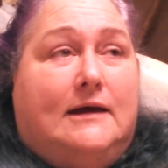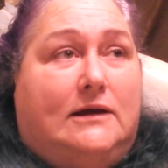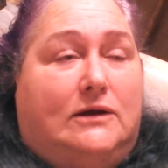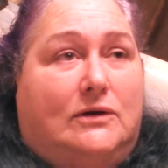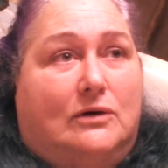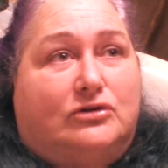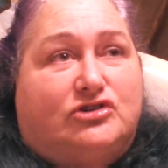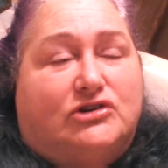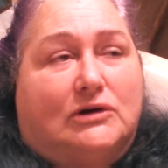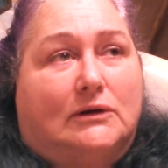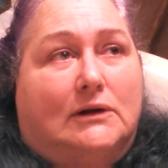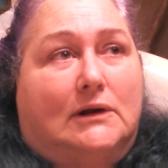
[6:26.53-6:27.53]
You know,
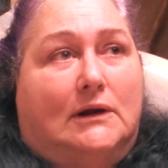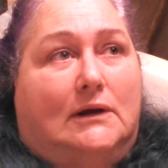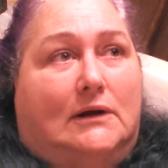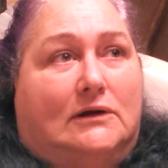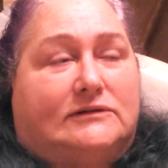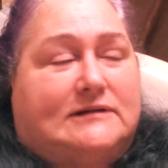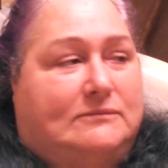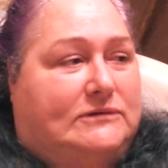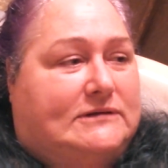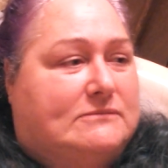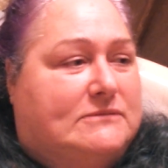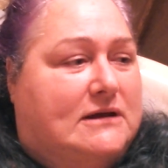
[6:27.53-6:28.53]
she'll some
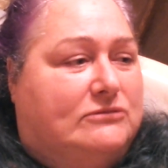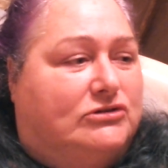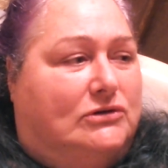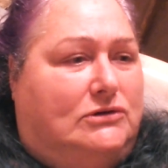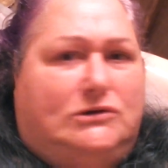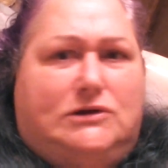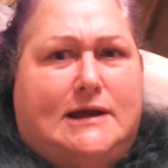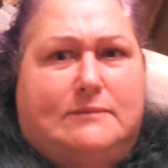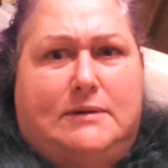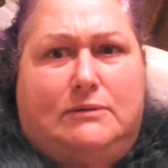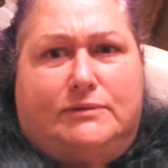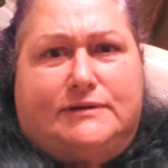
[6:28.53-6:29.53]
sometimes she'll look at
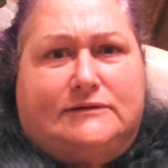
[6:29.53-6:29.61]
me with